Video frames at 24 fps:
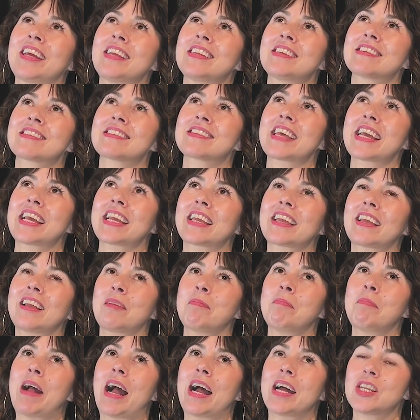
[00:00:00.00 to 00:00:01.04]
I just like
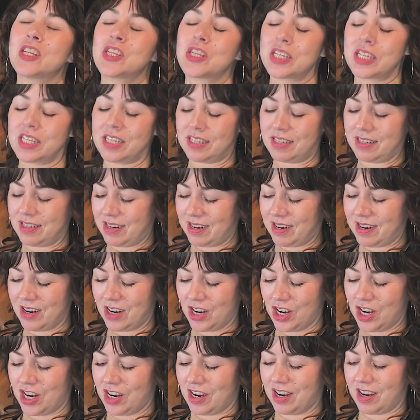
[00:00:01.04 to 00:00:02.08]
imagined
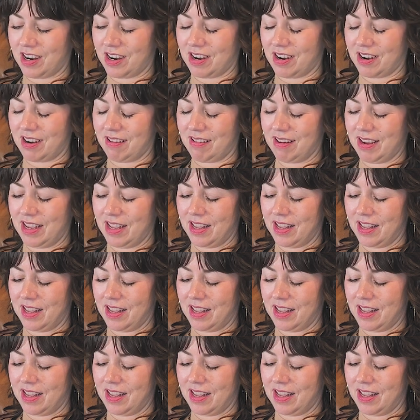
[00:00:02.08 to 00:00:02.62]
her